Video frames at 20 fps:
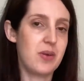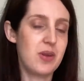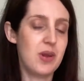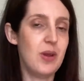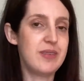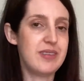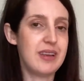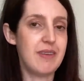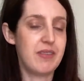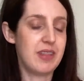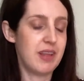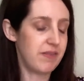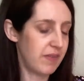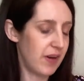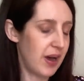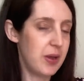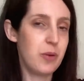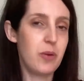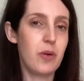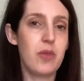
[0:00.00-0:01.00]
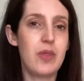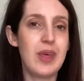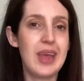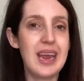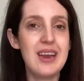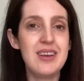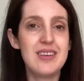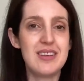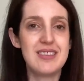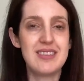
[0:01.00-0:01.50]
on using for the final
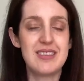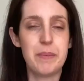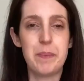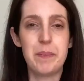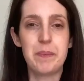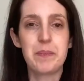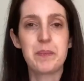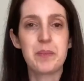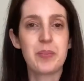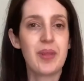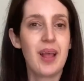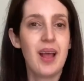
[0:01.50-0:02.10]
thing, just some